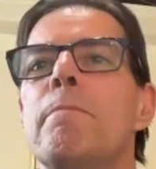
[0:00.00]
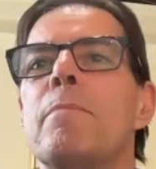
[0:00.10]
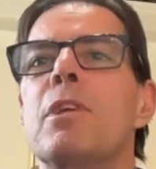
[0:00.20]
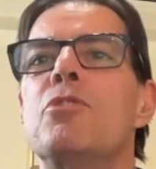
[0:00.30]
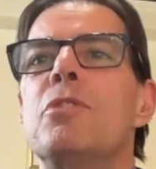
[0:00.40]

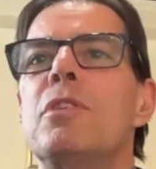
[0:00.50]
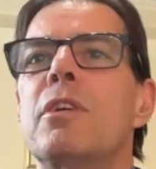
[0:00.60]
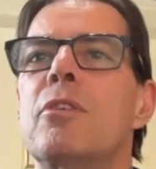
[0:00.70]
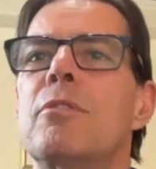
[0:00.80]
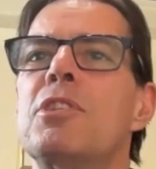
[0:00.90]
Interesting
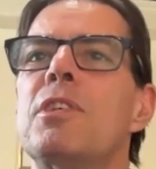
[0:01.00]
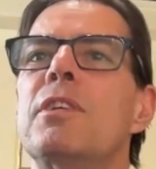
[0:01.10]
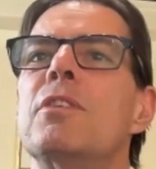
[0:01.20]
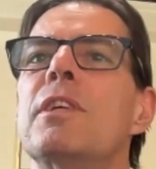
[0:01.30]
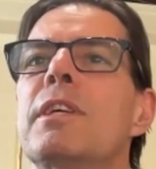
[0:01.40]

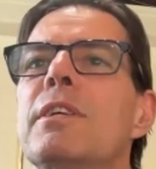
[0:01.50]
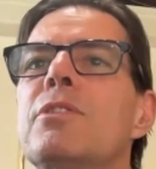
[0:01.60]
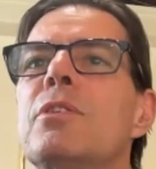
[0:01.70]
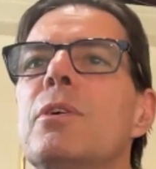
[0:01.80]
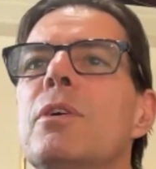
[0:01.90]
conversation here.
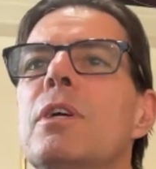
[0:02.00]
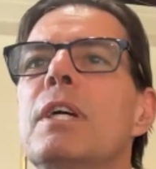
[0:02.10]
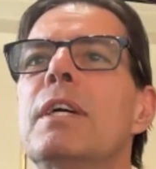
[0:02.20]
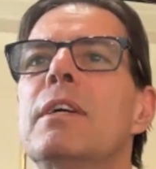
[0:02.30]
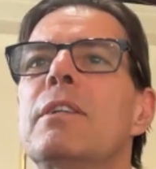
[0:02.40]
So
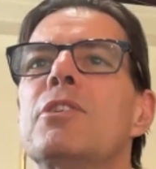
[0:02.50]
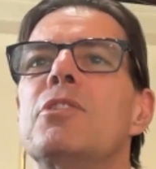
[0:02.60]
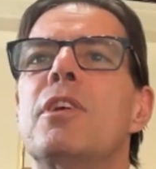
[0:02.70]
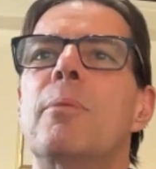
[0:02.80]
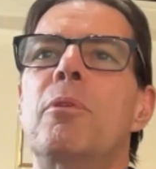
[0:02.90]
there's
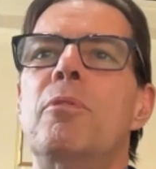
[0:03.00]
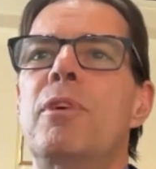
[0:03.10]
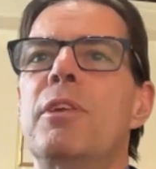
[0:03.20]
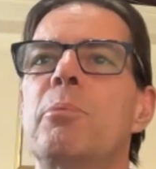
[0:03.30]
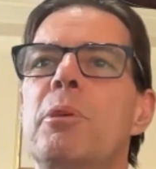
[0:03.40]
a couple of
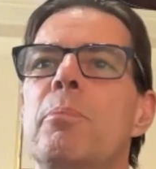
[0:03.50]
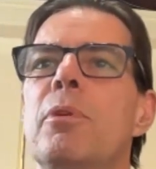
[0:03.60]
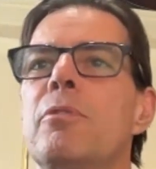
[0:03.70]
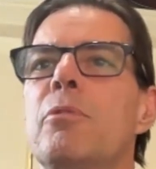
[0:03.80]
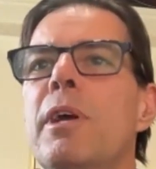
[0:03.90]
other people who
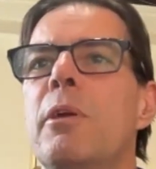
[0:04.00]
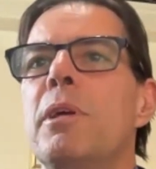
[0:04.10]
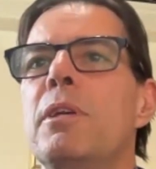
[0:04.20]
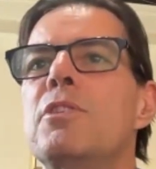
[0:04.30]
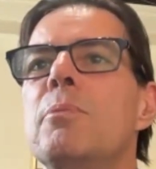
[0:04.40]
have
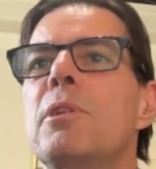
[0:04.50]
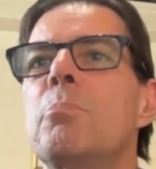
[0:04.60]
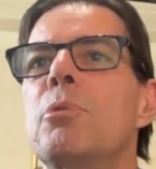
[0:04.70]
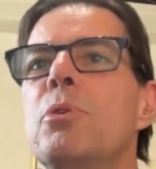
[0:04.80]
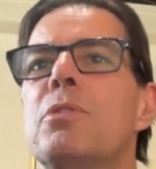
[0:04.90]
recommended some other
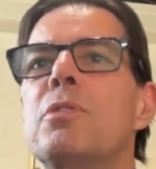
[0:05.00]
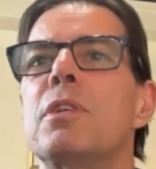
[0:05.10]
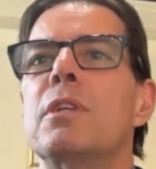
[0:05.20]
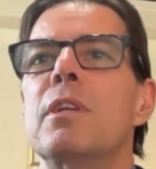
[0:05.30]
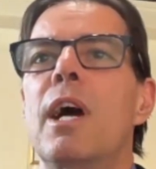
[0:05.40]
books
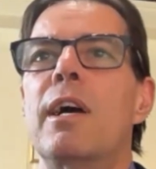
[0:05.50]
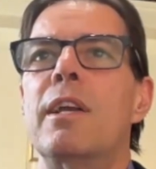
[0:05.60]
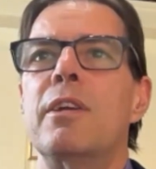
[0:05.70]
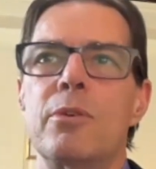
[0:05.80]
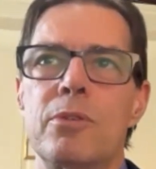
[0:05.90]
in
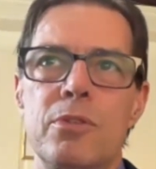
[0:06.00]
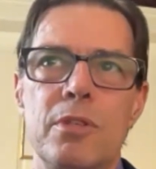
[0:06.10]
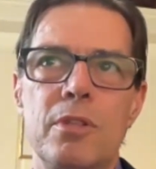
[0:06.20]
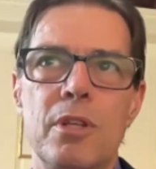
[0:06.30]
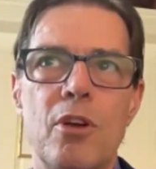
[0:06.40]
articles
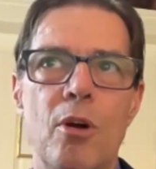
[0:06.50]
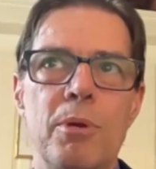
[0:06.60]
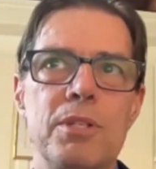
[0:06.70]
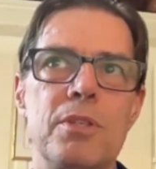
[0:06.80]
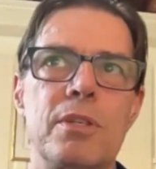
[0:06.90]
in the
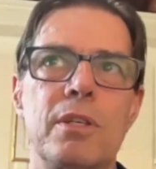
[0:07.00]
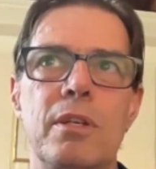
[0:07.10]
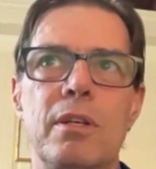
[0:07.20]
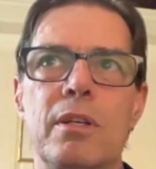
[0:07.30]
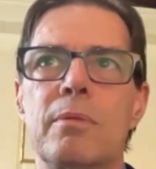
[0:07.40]
comments,
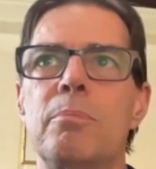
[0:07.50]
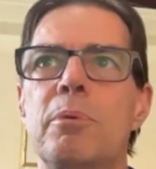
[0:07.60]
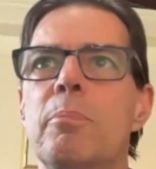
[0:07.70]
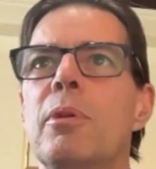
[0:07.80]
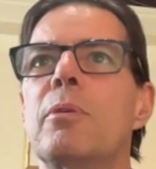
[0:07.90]
and
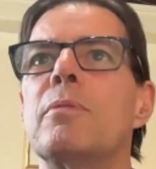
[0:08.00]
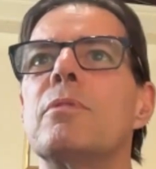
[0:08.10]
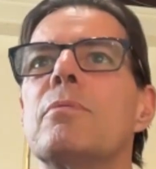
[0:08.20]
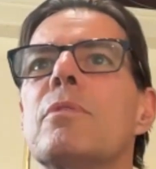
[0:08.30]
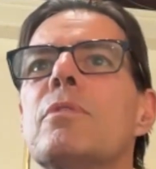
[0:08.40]
people are
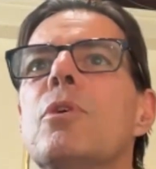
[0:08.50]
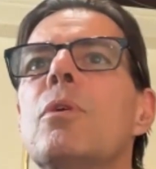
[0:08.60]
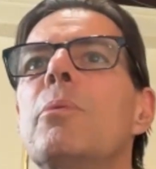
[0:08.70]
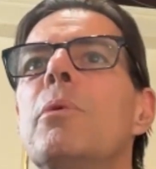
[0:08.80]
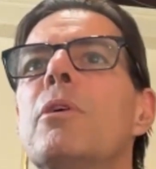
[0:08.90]

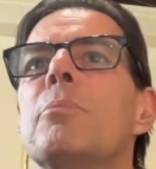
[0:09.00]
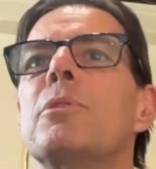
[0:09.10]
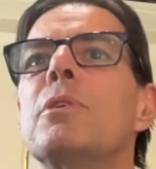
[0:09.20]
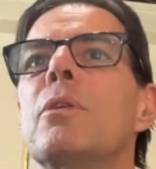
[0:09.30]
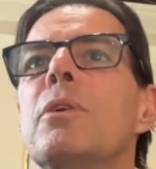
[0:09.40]
totally welcome
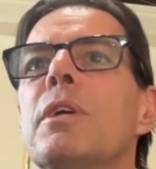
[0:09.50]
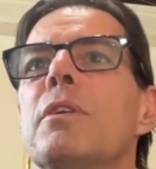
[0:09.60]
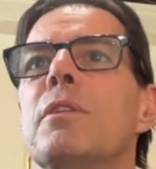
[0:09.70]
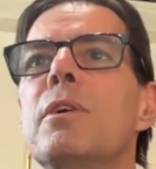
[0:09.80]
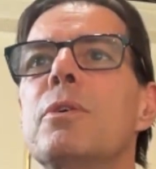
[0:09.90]
to look
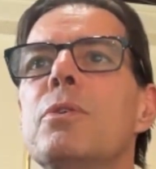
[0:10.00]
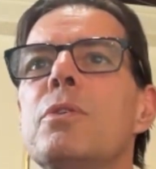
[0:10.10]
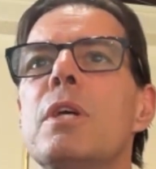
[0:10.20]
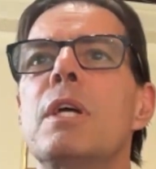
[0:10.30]
into those.